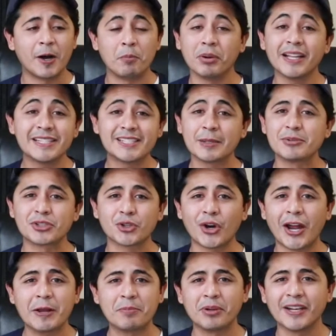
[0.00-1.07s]
please
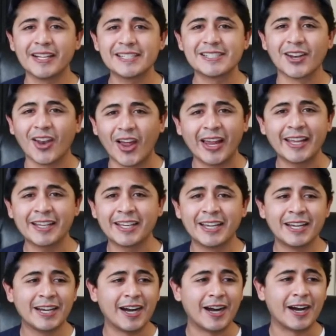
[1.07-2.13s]
subscribe, please like,
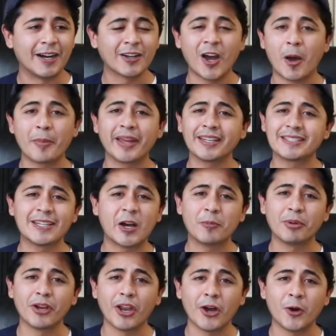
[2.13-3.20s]
comment down
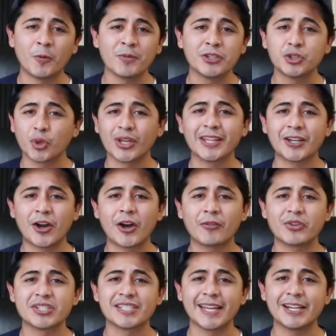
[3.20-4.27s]
below, join the
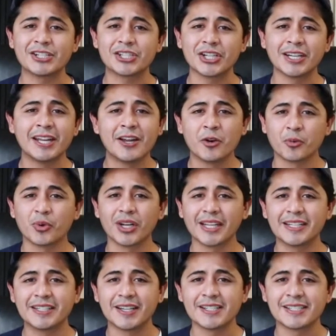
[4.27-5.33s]
conversation.
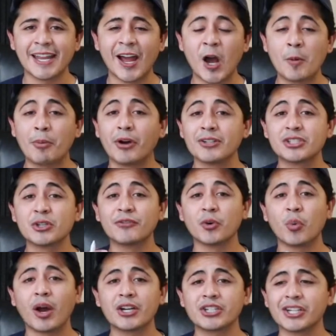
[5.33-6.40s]
Really does help. Also, if you're
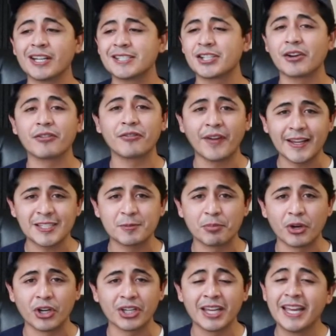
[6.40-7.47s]
watching us on
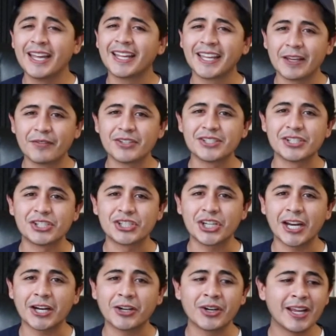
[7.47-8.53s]
Facebook, give us a
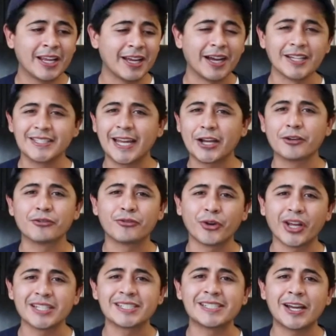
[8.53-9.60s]
share. Tell your
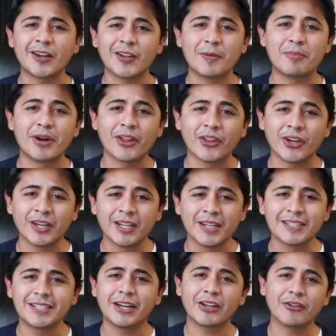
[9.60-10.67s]
friends, tell your mother,
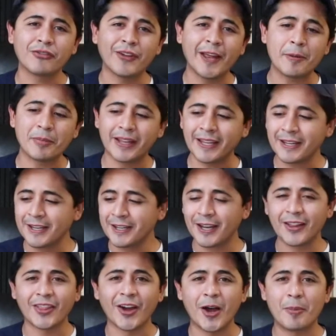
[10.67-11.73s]
tell your family,
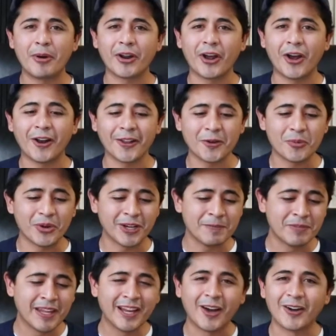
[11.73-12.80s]
The Hub on
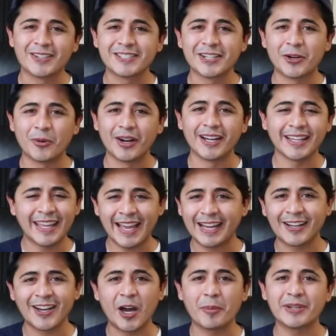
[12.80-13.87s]
Hollywood. Also, yeah,
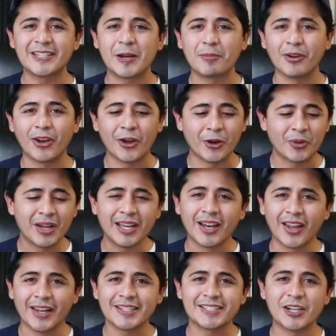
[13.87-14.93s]
comment down below.
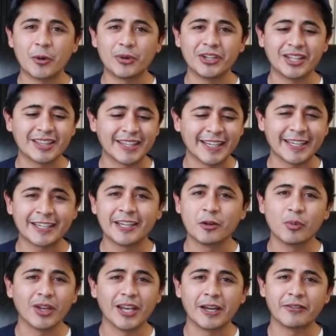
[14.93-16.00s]
Let us know what you think.
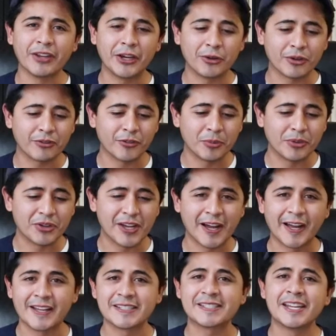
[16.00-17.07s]
We love hearing from you
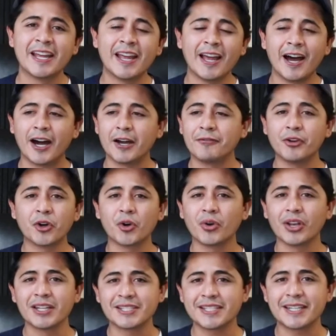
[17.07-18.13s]
guys. If you're
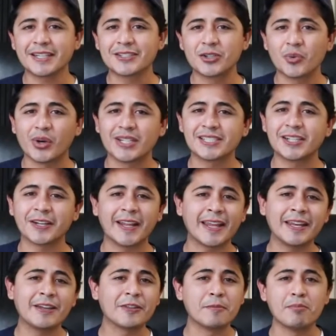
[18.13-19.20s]
listening to us on
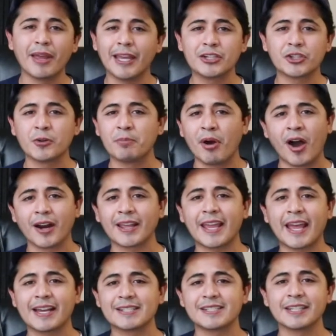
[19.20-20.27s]
any of the major
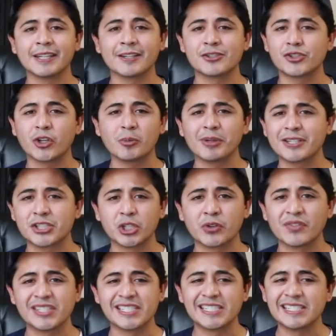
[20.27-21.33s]
podcasting streaming
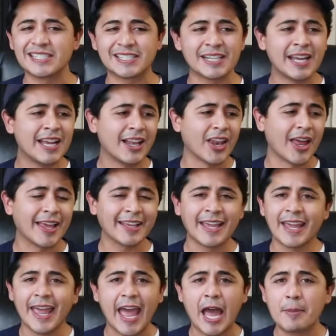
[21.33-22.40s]
services like
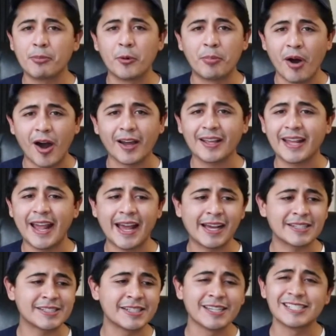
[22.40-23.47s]
Apple
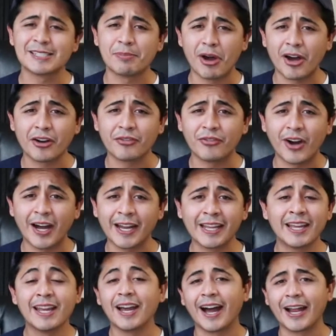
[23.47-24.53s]
Podcasts,
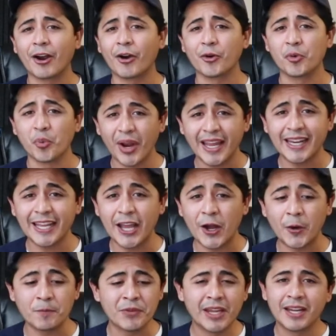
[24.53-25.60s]
Spotify,
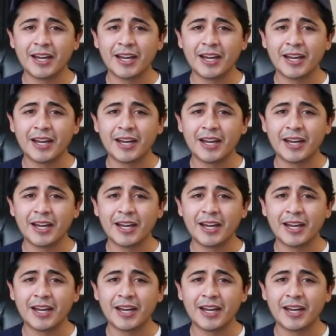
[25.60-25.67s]
iHeartRadio.